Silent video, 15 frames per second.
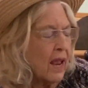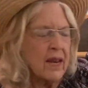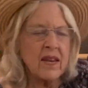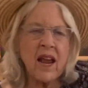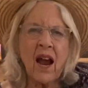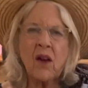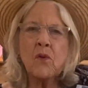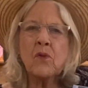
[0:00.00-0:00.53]

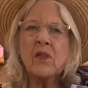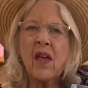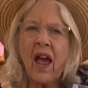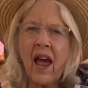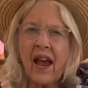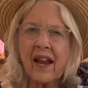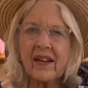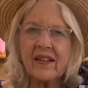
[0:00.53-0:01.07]
Now
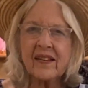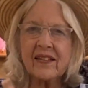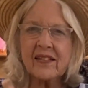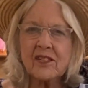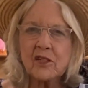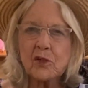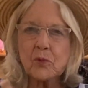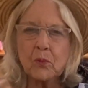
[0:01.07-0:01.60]
that
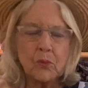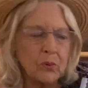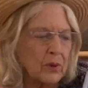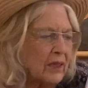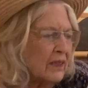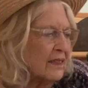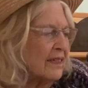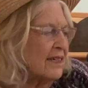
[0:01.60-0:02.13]
is
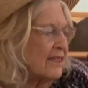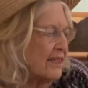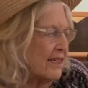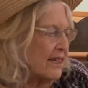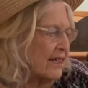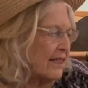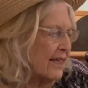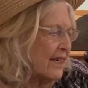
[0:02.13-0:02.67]
really
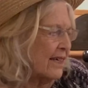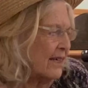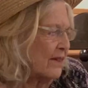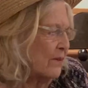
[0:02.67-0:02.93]
silly.